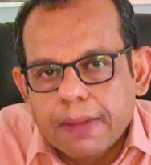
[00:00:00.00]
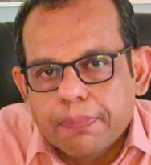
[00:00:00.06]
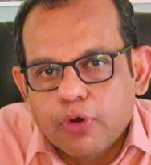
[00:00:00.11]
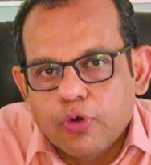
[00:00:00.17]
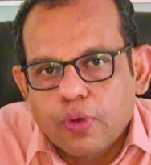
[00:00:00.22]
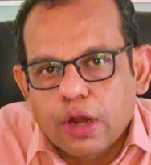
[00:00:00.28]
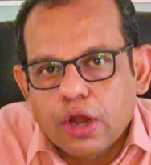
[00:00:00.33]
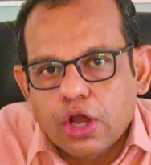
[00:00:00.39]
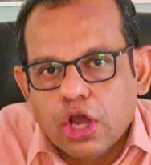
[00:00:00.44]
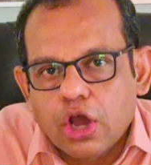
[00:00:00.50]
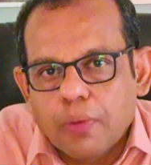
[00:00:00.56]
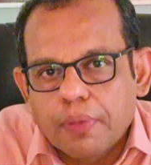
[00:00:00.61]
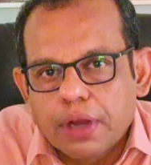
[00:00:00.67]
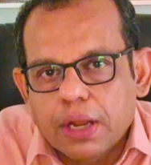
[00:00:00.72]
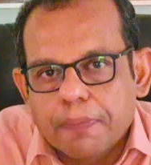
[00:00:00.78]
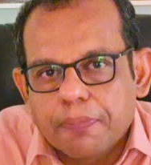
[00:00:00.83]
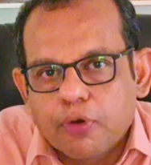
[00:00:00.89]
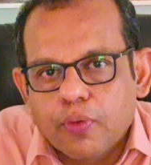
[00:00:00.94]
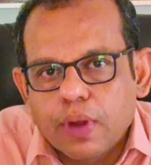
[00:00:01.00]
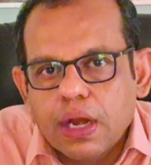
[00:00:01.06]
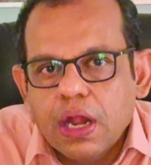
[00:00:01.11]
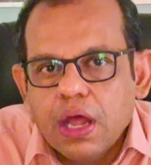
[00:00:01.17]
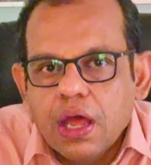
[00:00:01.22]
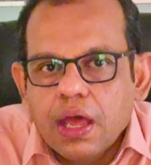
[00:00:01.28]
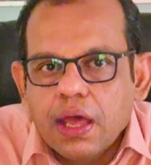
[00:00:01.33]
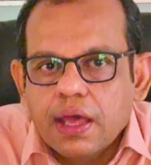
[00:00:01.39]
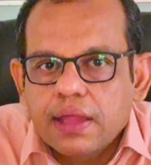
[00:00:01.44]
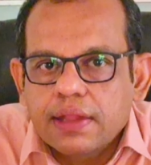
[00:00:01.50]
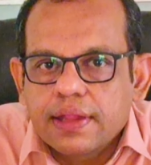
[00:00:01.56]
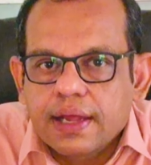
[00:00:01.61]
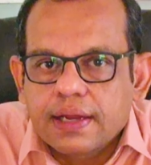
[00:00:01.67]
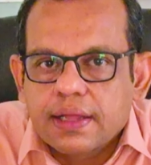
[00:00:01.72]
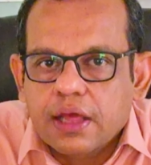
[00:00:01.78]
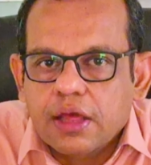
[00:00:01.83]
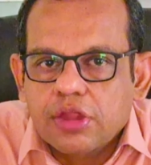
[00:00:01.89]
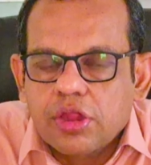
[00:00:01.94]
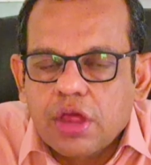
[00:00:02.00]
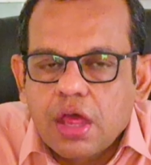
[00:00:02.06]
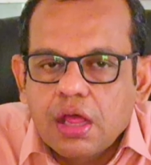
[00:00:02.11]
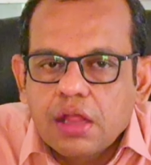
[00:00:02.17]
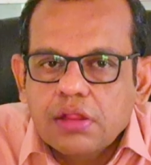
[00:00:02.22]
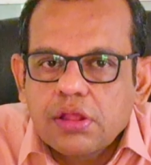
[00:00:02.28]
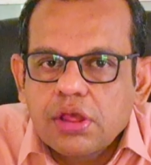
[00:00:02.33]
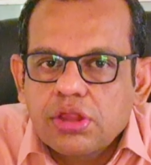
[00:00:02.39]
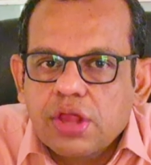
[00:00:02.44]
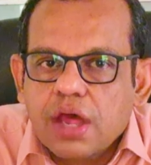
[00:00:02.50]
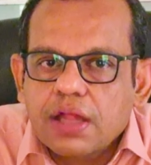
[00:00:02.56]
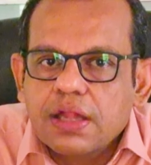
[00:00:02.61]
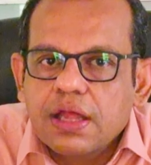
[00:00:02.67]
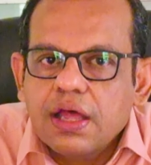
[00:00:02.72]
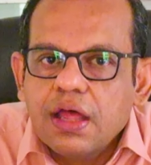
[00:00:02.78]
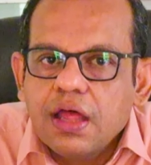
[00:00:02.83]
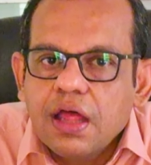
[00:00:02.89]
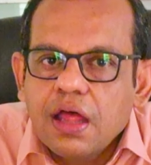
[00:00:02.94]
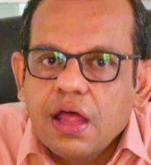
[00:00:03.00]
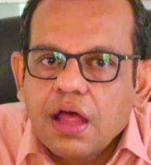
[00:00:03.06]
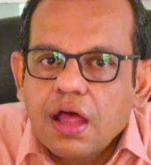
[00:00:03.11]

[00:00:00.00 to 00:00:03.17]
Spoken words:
approval or government approval in that case. These are the